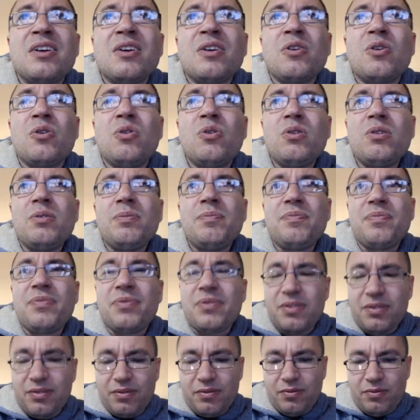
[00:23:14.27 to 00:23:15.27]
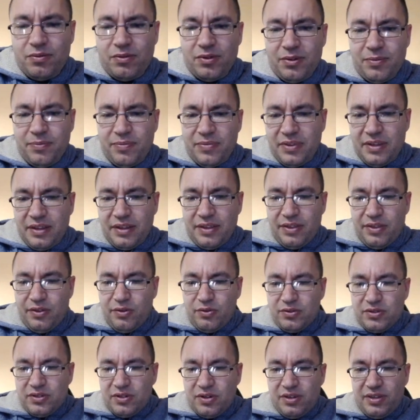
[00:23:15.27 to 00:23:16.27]
Cool. Well,
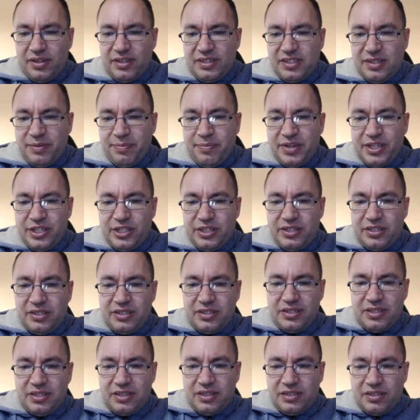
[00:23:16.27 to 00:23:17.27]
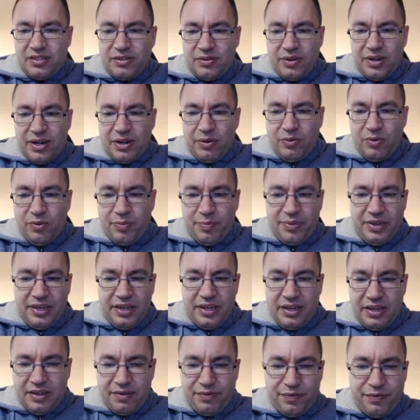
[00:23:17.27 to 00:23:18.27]
those are the submissions. So I will
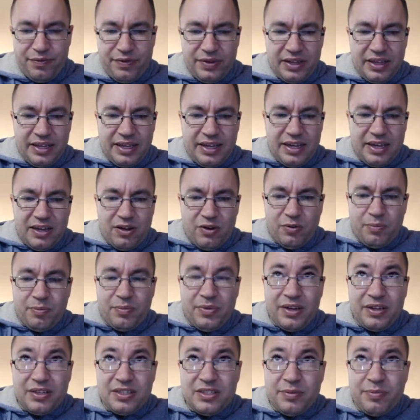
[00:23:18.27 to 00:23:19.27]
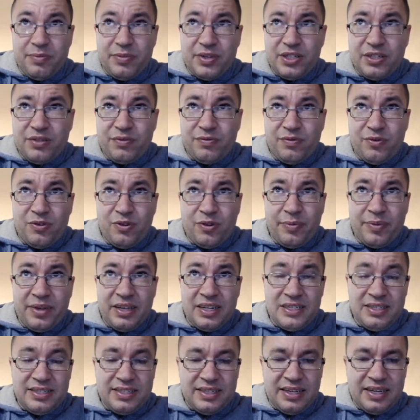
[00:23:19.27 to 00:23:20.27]
be filling out my submission form
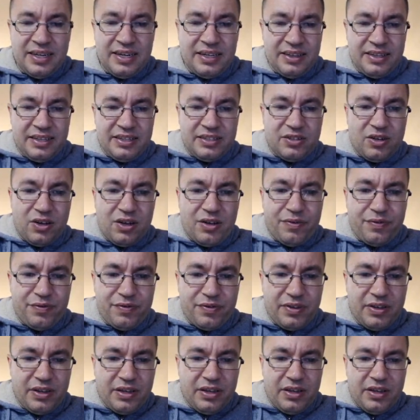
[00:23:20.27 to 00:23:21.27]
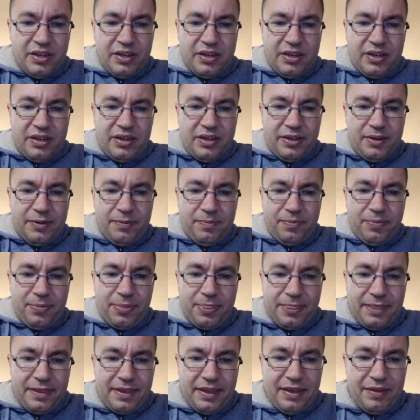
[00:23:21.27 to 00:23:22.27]
and sending these off.
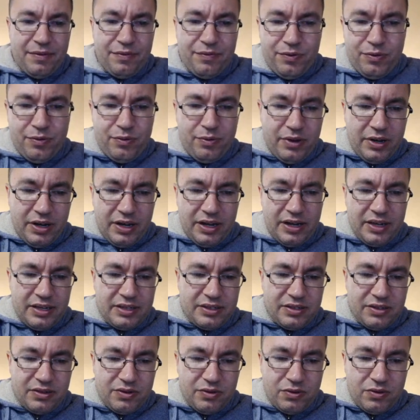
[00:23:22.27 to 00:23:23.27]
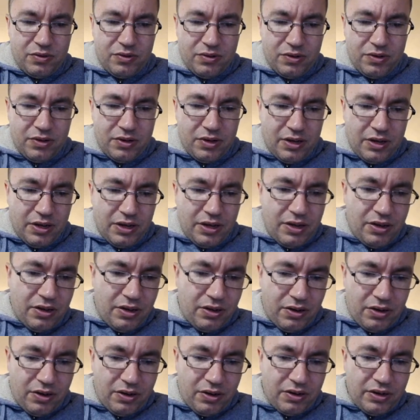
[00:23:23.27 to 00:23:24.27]
If you guys
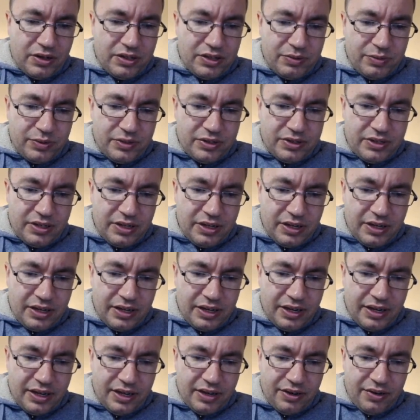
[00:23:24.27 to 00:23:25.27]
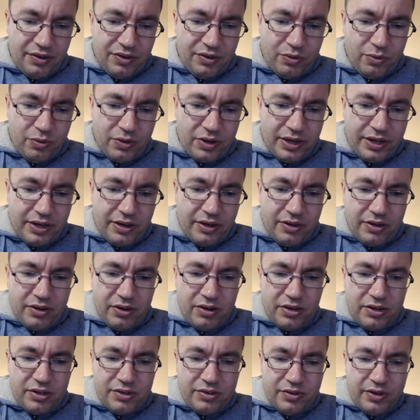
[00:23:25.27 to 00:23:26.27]
are in Switzerland and do want to get your
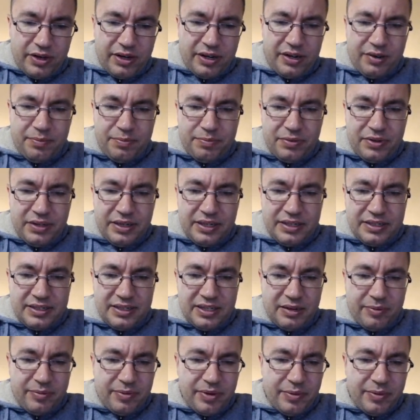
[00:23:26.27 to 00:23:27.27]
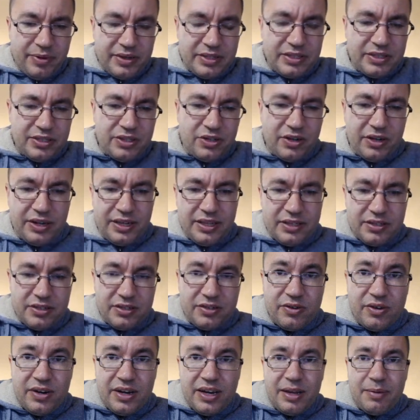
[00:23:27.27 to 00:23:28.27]
cards graded, please send me a message on
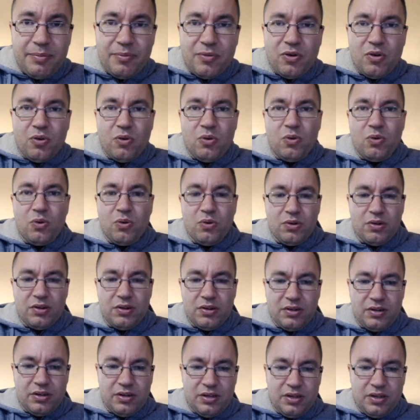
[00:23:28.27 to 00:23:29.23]
Instagram or